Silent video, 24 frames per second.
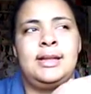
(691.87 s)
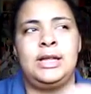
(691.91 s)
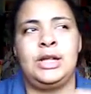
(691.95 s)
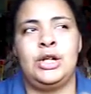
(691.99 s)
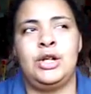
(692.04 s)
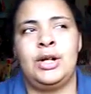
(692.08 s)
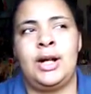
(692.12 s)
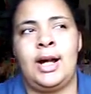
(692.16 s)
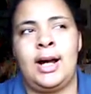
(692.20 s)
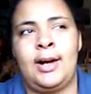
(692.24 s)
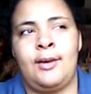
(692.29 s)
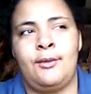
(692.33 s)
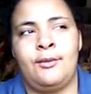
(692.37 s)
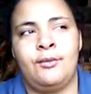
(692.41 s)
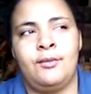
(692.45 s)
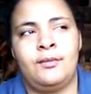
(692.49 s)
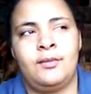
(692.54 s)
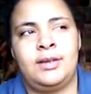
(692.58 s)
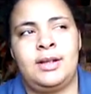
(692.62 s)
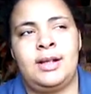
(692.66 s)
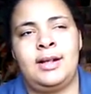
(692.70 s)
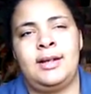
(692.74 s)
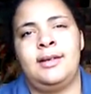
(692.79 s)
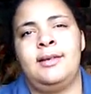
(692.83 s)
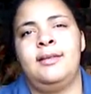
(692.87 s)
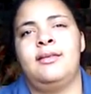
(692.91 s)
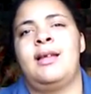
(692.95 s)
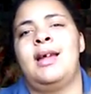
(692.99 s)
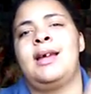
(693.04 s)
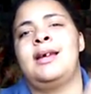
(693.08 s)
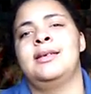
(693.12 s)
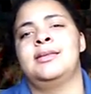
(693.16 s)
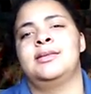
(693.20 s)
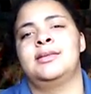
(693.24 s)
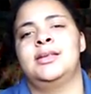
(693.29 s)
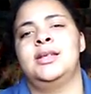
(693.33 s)
you're not they
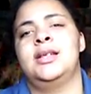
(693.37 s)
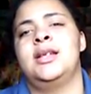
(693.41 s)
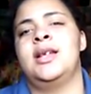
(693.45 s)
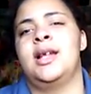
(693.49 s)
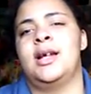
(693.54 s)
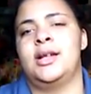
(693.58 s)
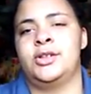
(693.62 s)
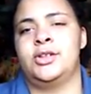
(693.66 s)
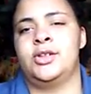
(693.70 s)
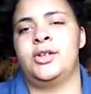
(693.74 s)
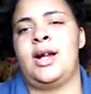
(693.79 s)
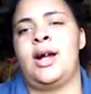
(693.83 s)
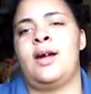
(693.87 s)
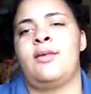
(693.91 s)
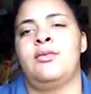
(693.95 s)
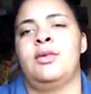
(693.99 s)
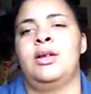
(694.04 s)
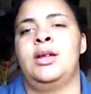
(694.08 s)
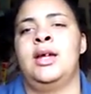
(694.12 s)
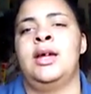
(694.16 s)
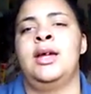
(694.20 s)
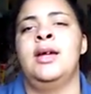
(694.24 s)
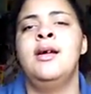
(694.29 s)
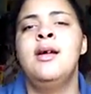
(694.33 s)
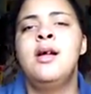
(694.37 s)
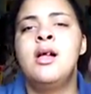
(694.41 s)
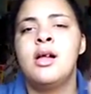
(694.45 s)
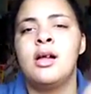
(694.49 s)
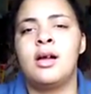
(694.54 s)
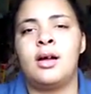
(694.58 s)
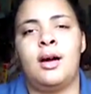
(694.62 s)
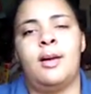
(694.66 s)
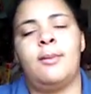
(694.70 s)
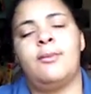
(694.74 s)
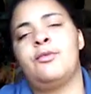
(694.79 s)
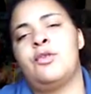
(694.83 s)
they can see that you're not really
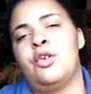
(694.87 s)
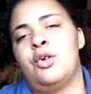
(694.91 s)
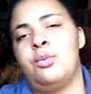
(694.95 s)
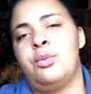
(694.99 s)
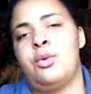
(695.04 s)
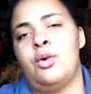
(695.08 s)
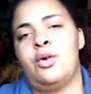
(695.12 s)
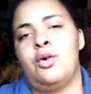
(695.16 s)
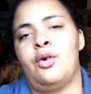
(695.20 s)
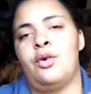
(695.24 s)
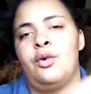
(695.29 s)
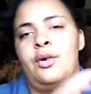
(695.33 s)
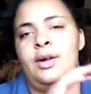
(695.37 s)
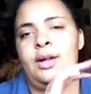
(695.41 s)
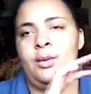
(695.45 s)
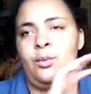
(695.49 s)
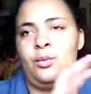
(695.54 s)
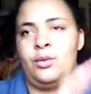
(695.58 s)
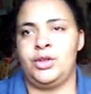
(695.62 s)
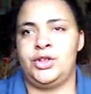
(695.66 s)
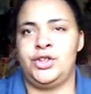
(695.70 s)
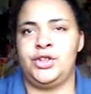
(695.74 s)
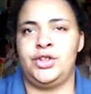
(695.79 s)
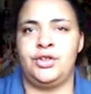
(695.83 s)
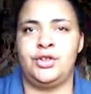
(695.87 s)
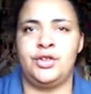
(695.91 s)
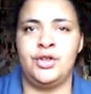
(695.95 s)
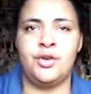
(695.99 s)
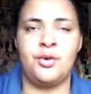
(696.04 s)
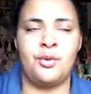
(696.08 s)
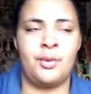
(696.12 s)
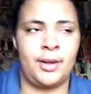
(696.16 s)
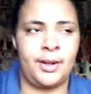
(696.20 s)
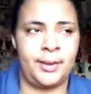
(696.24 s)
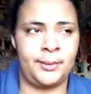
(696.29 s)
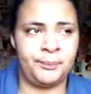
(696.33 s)
comfortable in what you're
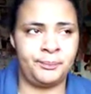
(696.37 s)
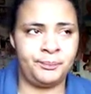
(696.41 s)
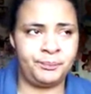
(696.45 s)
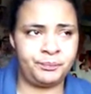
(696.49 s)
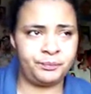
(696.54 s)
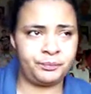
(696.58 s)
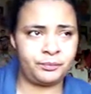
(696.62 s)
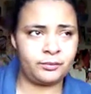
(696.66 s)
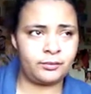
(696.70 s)
doing